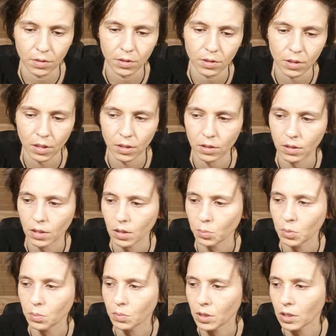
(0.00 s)
It's kind of
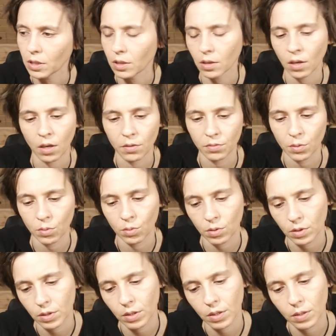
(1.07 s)
taking me off
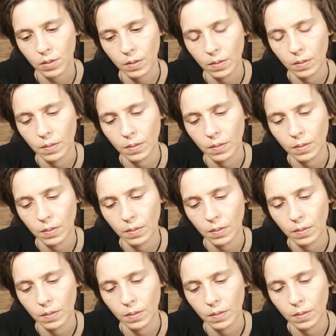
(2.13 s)
course here.